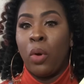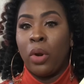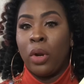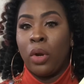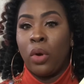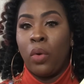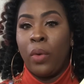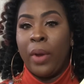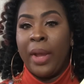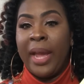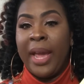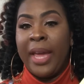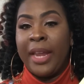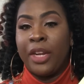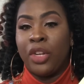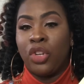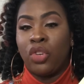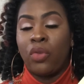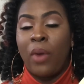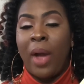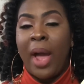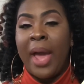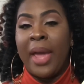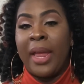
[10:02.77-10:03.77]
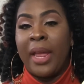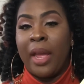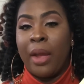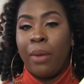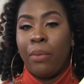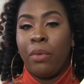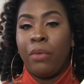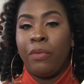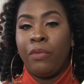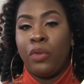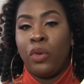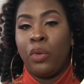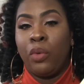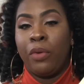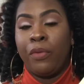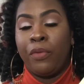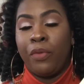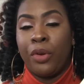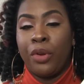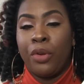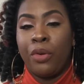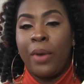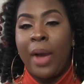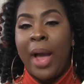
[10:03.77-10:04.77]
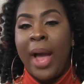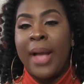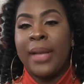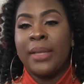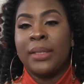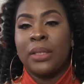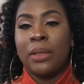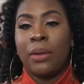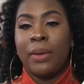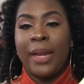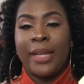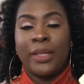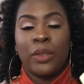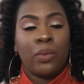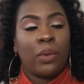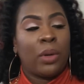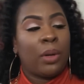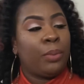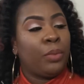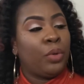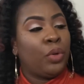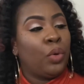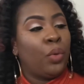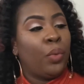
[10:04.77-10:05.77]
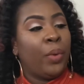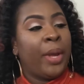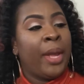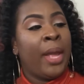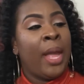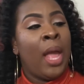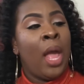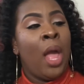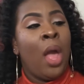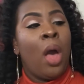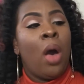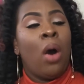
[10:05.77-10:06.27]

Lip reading: going to go ahead and try and review it for you guys. So that's what I'm doing.